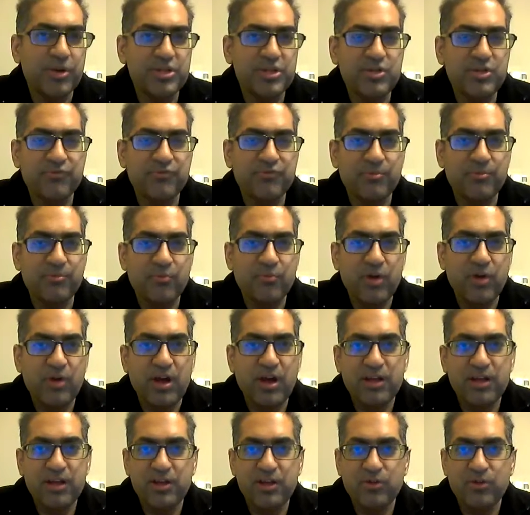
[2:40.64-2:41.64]
too, from
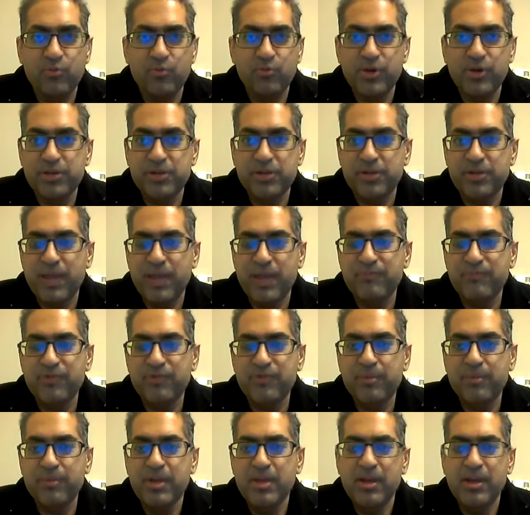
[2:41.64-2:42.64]
where you came
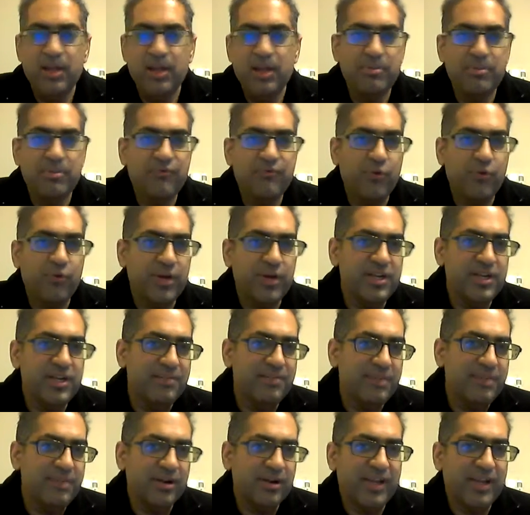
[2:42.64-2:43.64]
from. Now, before you did
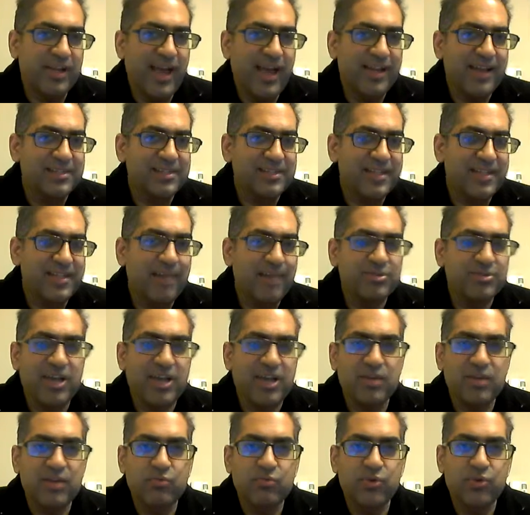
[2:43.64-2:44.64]
Meerkat and
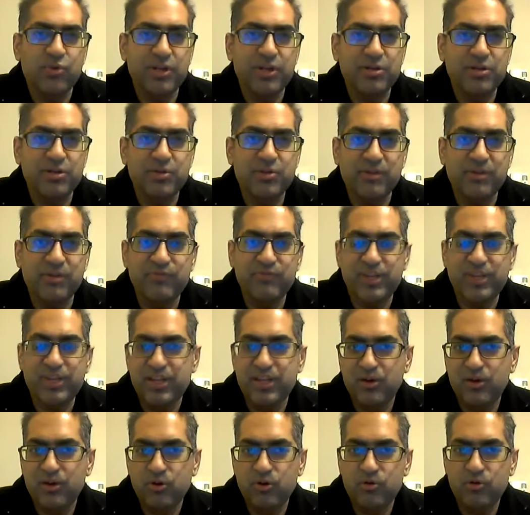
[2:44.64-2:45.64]
Snapchat, were you doing
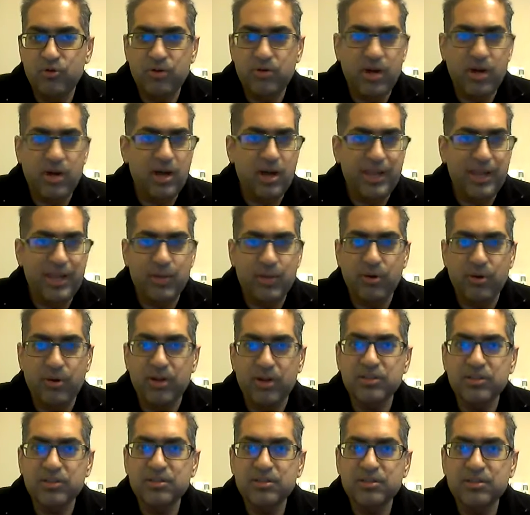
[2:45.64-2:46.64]
video anywhere
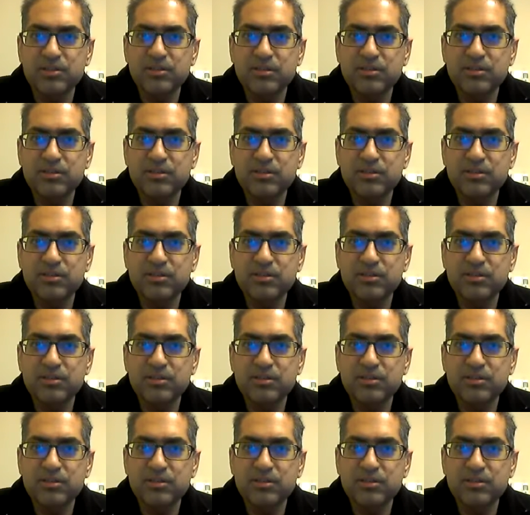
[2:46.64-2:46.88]
else?